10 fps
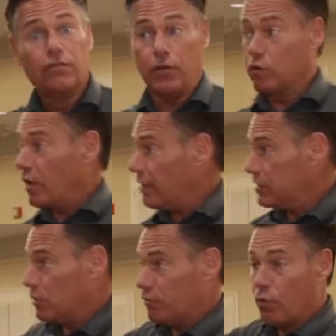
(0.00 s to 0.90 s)

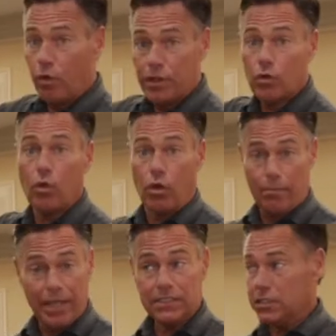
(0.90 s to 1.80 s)
photographs in the foyer, or
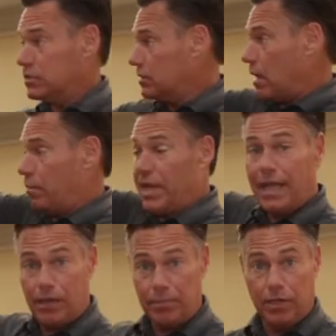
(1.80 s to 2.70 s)
a message a
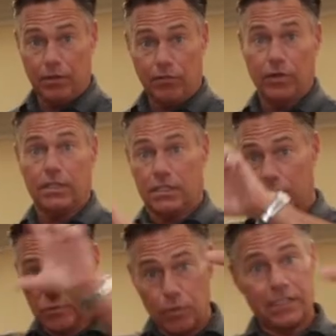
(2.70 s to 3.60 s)
pad up there in the front that
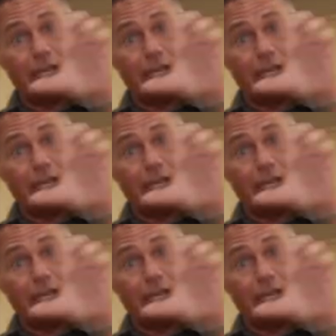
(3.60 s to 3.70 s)
tells what